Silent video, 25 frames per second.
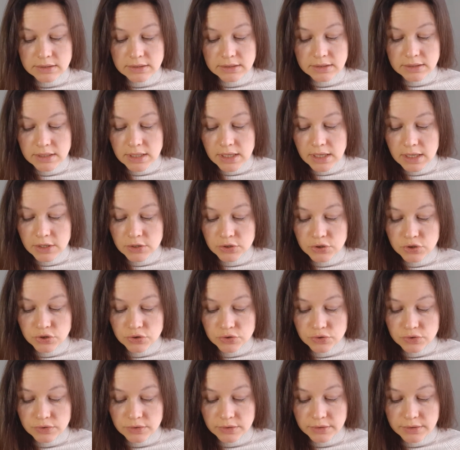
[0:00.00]

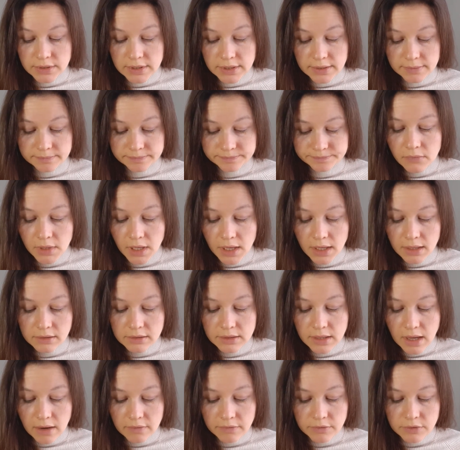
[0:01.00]
naturally a
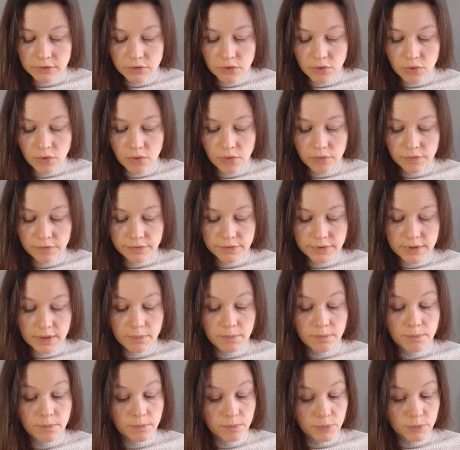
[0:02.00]
lover of the